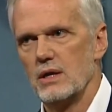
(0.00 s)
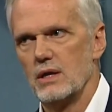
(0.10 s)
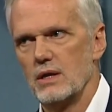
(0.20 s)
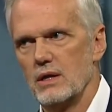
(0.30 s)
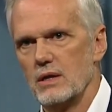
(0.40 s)

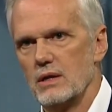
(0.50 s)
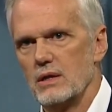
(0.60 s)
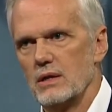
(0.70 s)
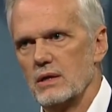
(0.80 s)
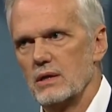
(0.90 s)

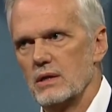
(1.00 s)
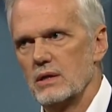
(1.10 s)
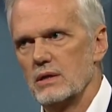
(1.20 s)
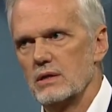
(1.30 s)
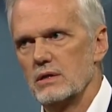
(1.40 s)

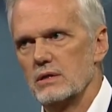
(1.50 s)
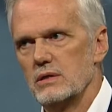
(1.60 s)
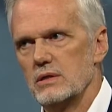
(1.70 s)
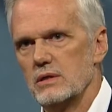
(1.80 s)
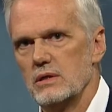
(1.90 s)

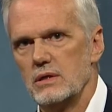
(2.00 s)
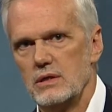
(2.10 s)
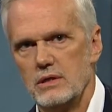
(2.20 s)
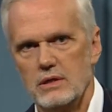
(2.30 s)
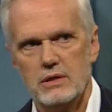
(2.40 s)

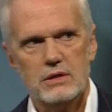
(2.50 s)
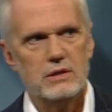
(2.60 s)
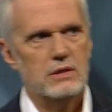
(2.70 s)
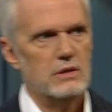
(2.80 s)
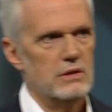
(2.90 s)

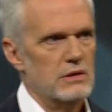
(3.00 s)
No one is speaking in this clip.